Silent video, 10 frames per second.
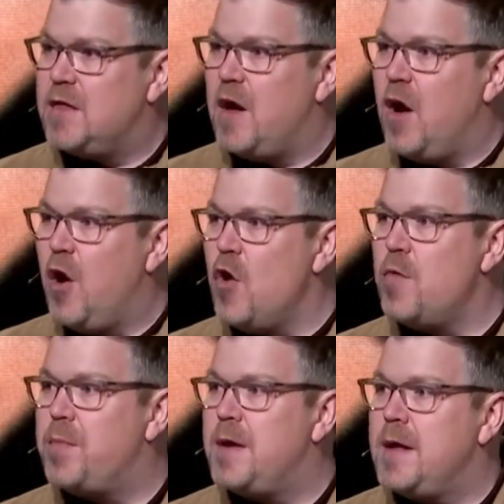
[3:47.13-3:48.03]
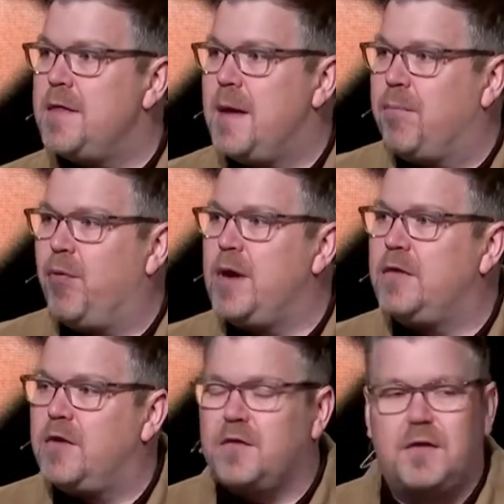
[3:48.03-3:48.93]
the hope that
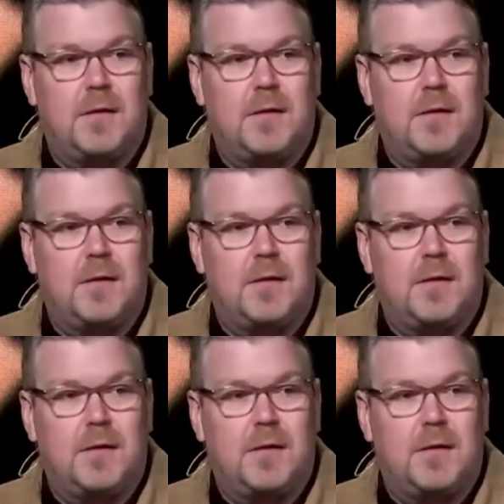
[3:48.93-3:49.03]
brings us,